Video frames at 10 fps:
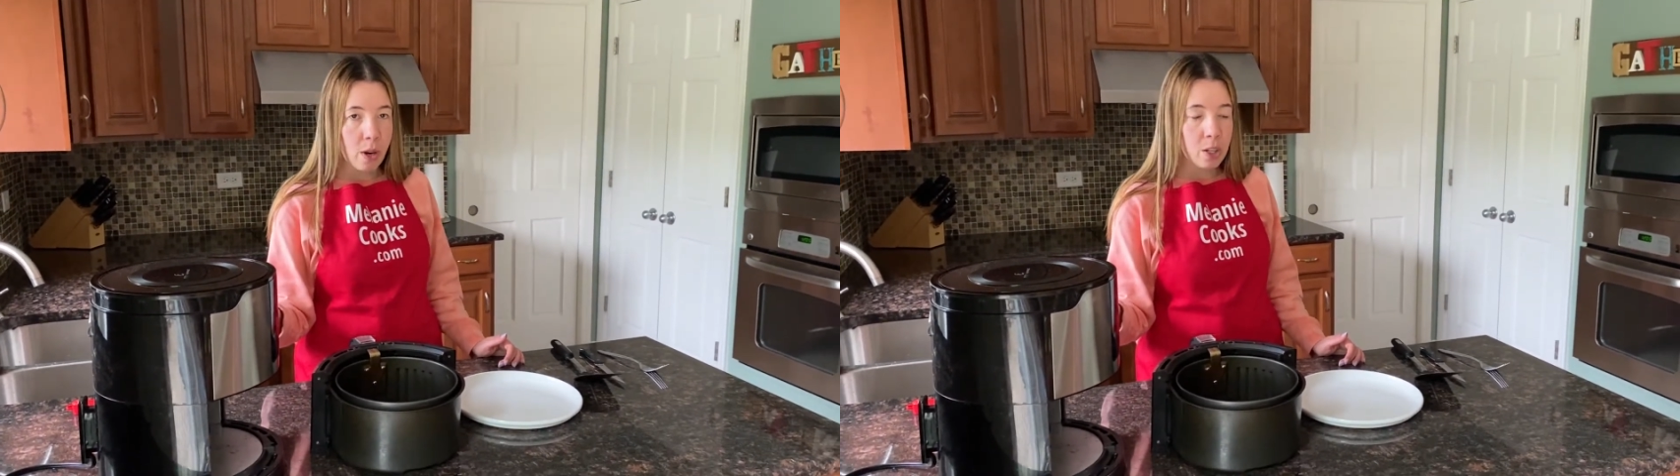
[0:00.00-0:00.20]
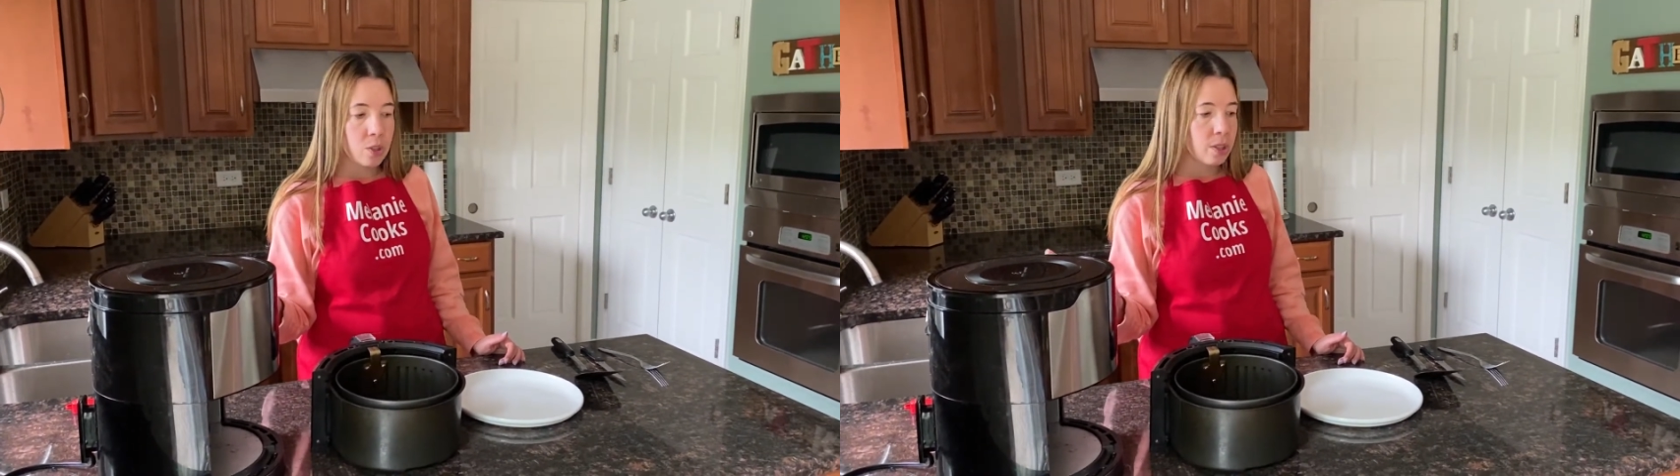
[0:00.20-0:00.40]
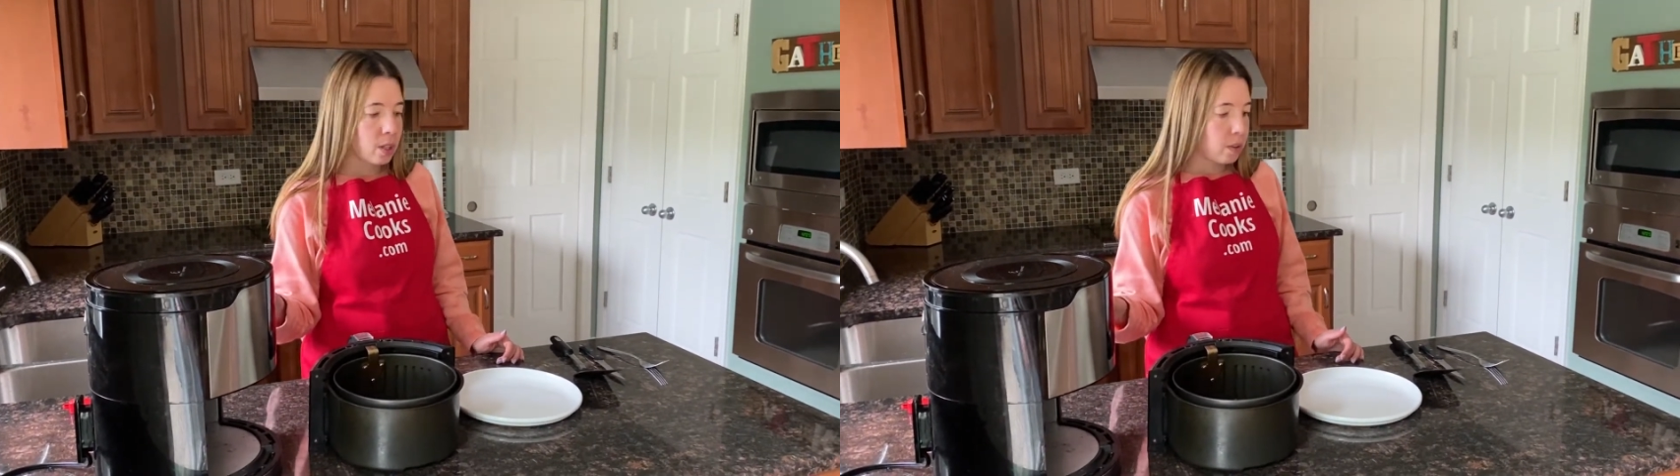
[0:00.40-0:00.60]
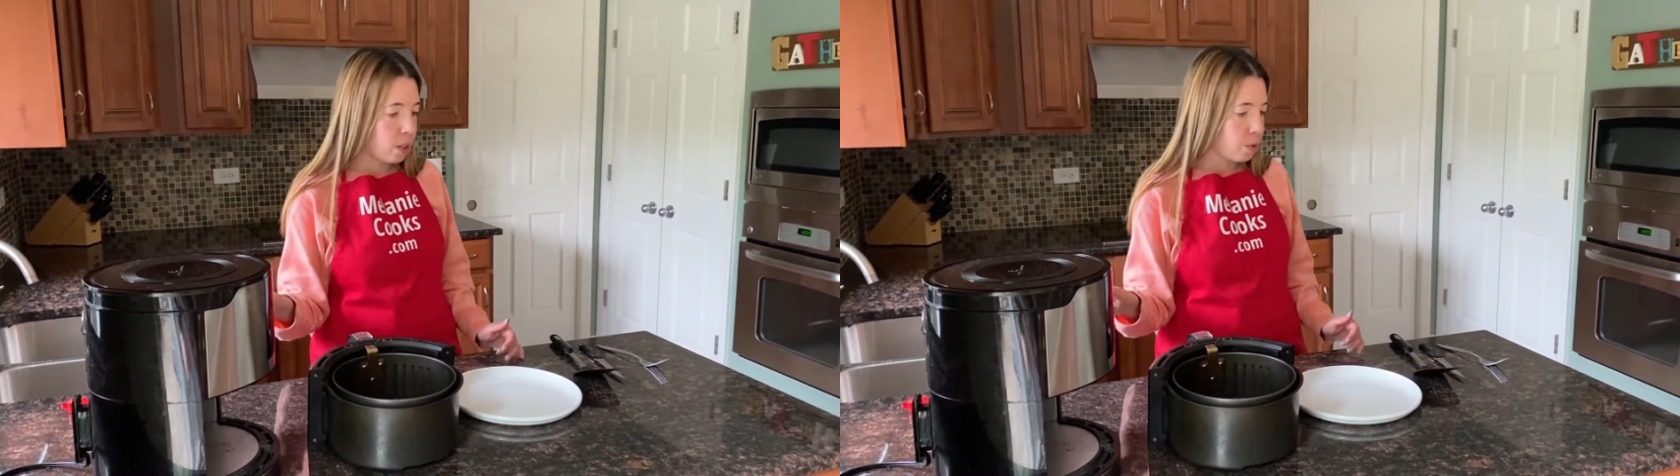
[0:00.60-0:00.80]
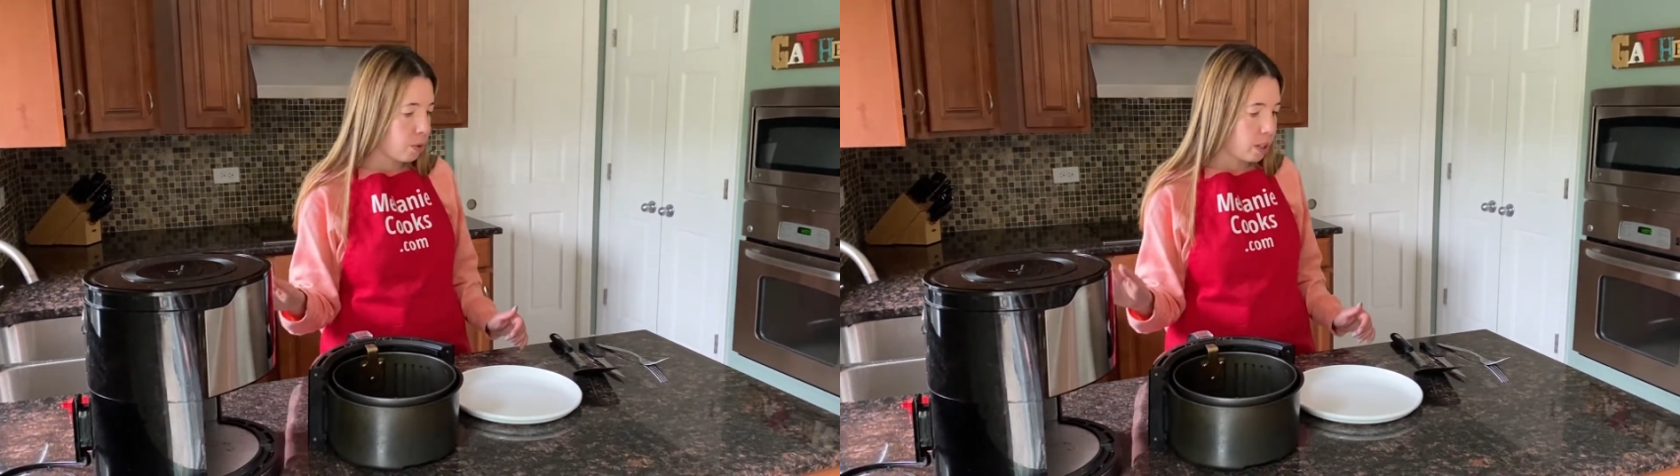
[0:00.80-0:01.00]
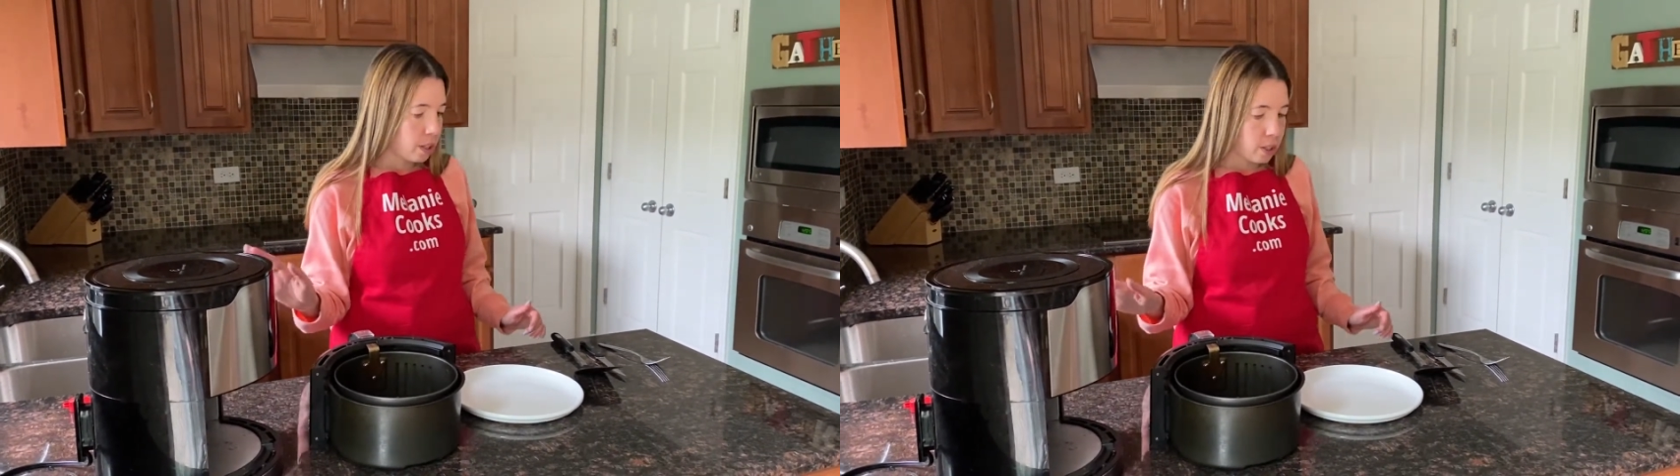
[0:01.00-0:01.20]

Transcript: 400 degrees for an